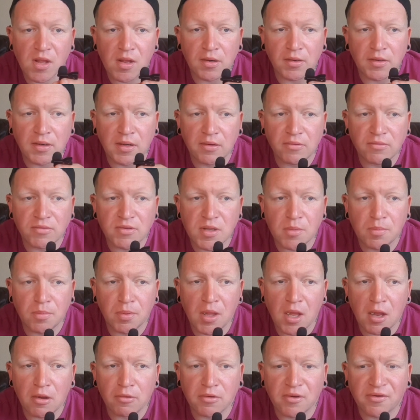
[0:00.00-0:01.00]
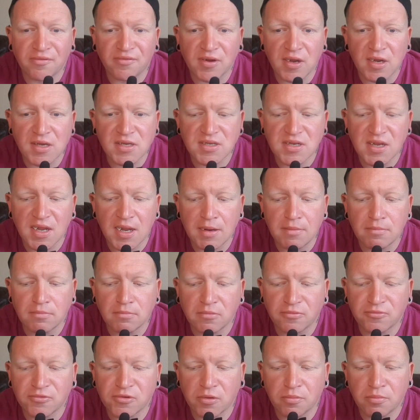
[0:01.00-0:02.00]
and there was the bloke, I forget his name
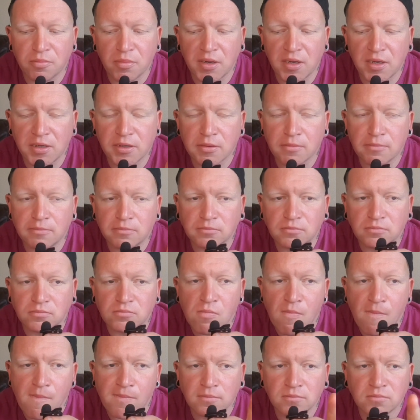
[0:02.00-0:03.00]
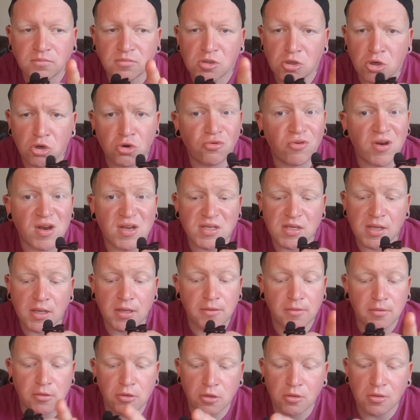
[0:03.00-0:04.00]
off the top of my head. Good
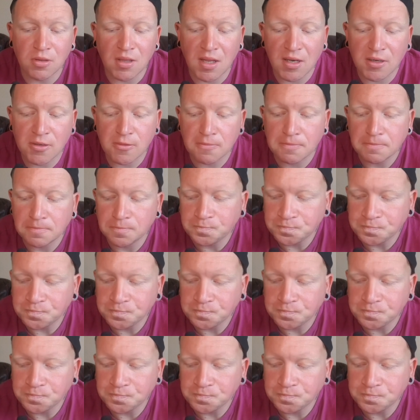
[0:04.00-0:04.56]
wrestler, young lad.